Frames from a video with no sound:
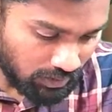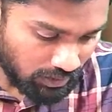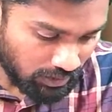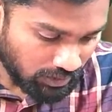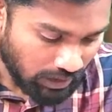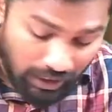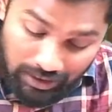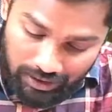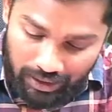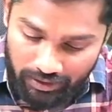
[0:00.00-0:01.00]
sir, other
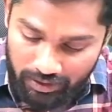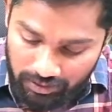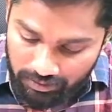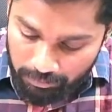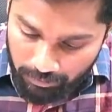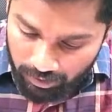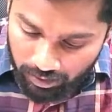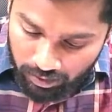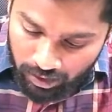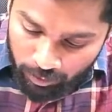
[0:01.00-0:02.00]
than this,
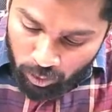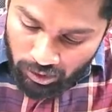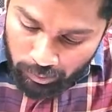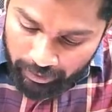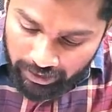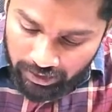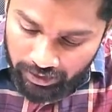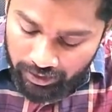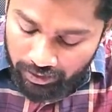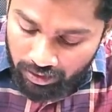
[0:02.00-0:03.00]
I want to mention
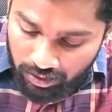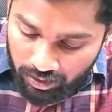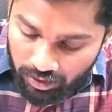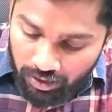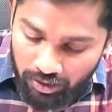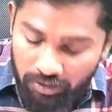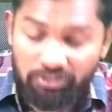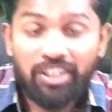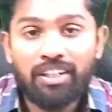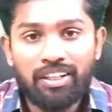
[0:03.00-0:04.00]
here
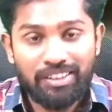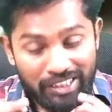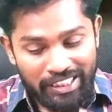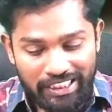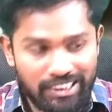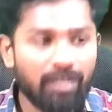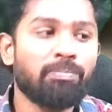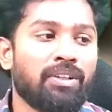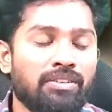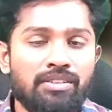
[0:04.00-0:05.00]
for 3
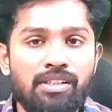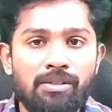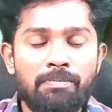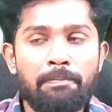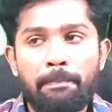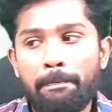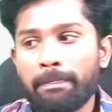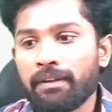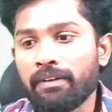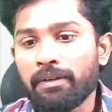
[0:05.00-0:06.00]
chapters, sir,
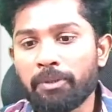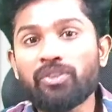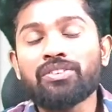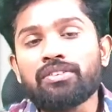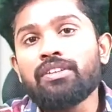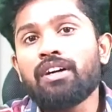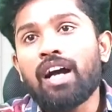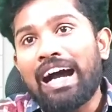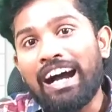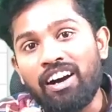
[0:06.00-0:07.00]
because
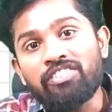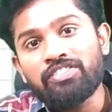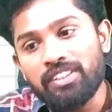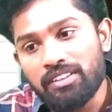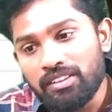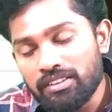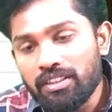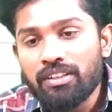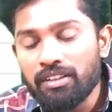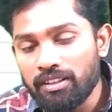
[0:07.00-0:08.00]
after
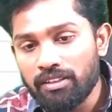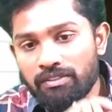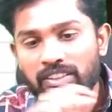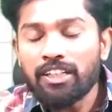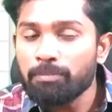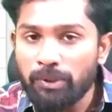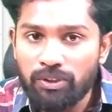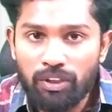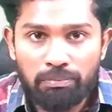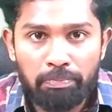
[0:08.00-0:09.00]
the workbook
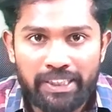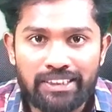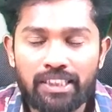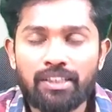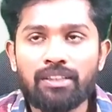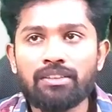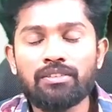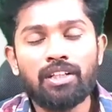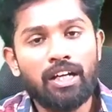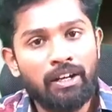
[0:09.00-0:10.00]
got printed,
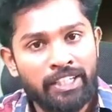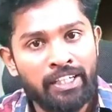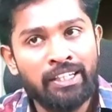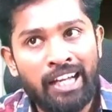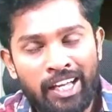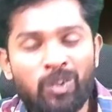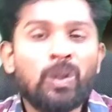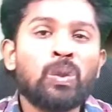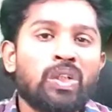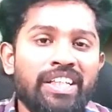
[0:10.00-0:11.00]
I have
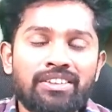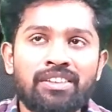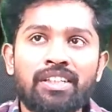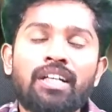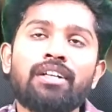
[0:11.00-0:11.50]
noticed that